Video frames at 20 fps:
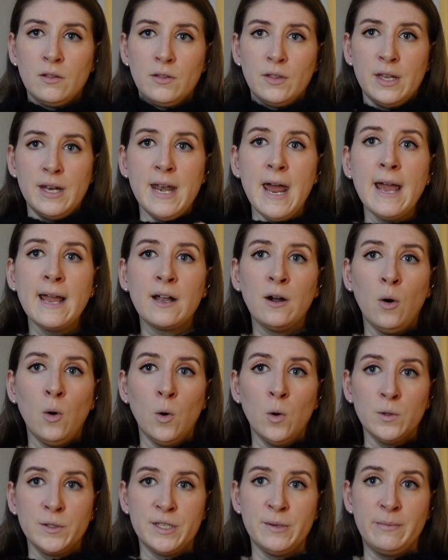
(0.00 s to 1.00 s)
neck
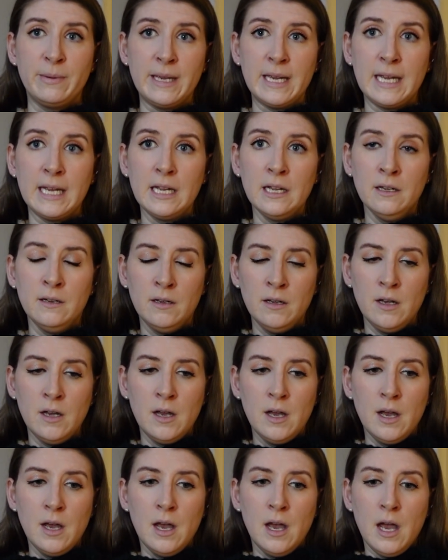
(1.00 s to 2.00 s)
hole to be,
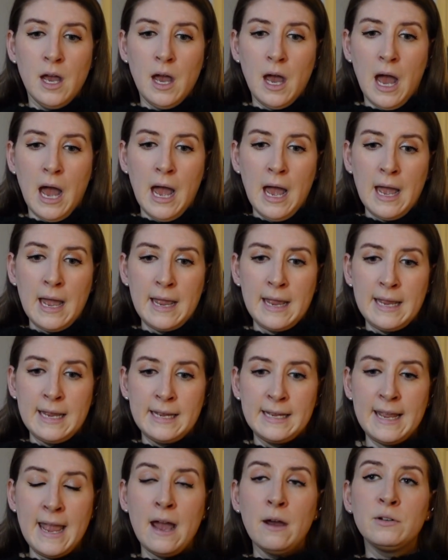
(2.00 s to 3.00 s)

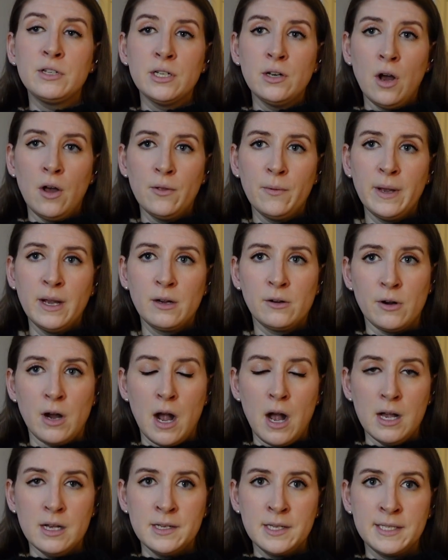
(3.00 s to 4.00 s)
I counted all the way
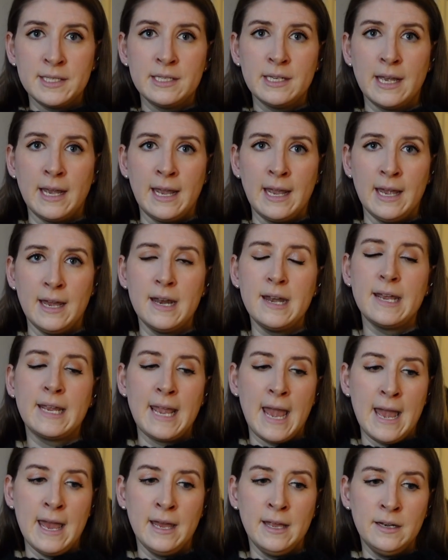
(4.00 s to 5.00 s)
across. And
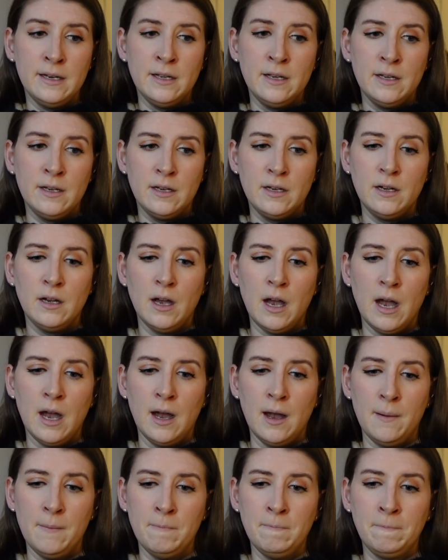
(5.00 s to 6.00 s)
again,
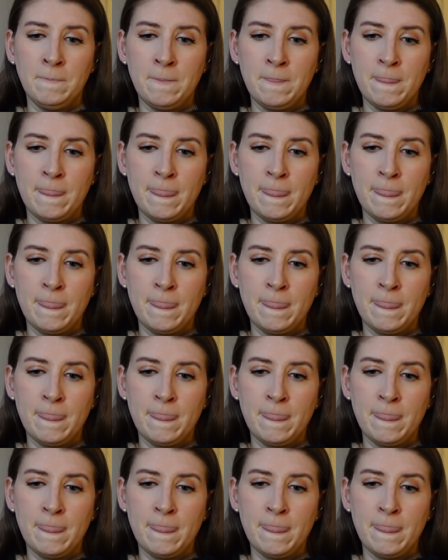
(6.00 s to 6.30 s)
I